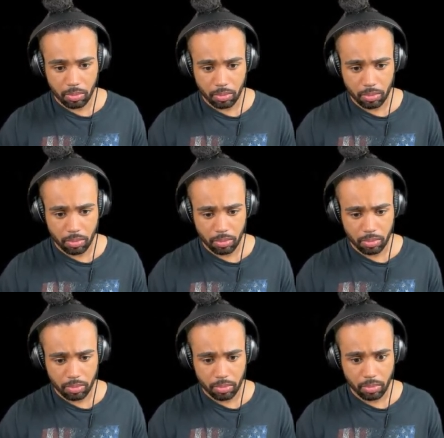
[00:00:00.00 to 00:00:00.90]

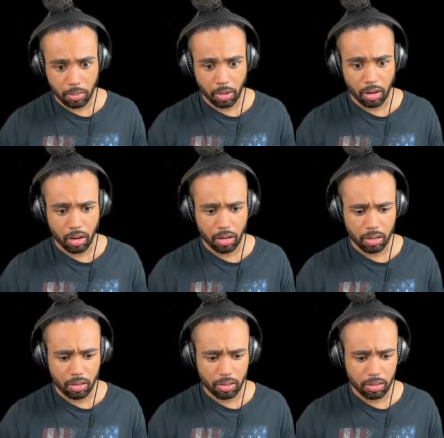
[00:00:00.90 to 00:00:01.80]

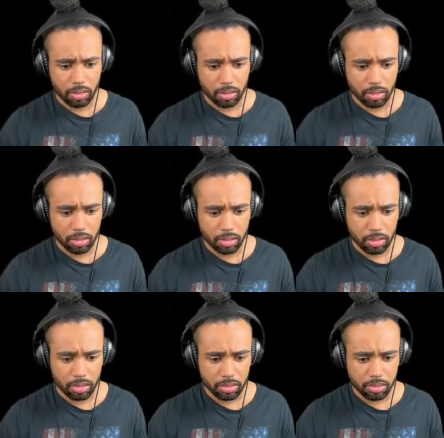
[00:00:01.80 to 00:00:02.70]

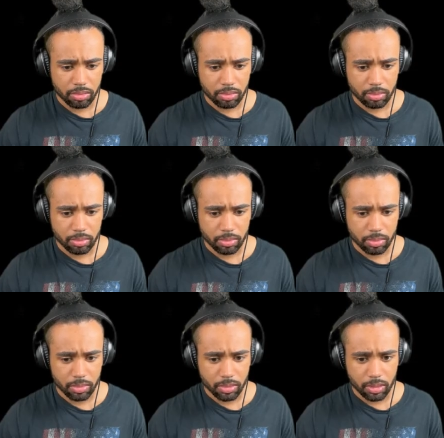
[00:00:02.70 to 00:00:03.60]

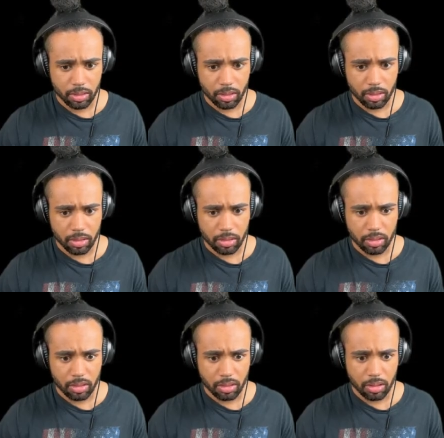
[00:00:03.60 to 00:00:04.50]

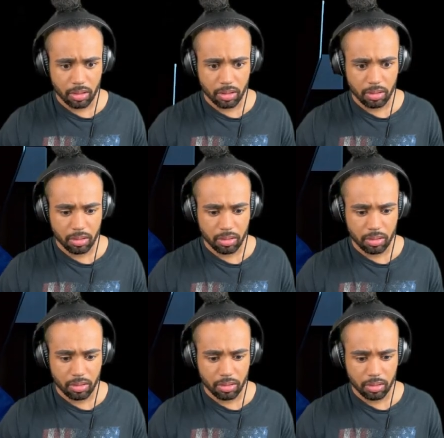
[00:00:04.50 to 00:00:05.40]

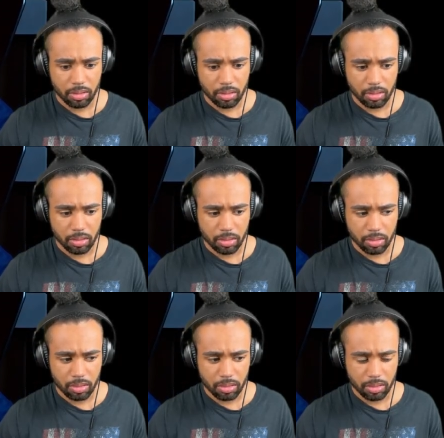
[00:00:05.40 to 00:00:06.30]

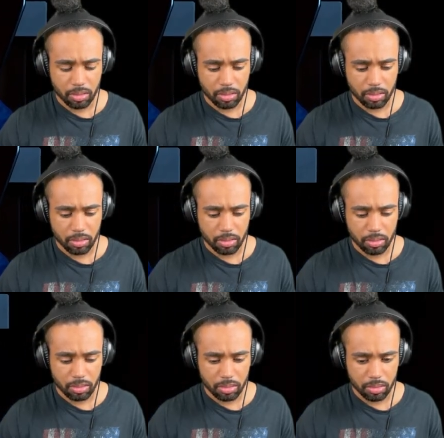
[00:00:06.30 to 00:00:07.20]

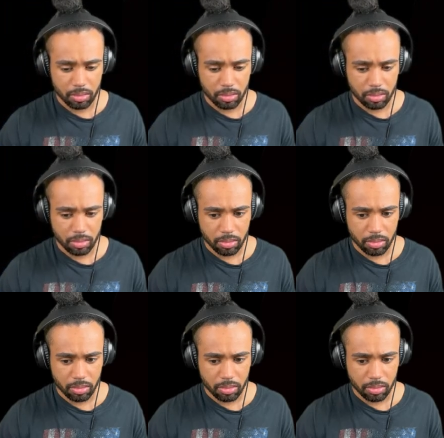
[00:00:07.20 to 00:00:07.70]
Nothing is said.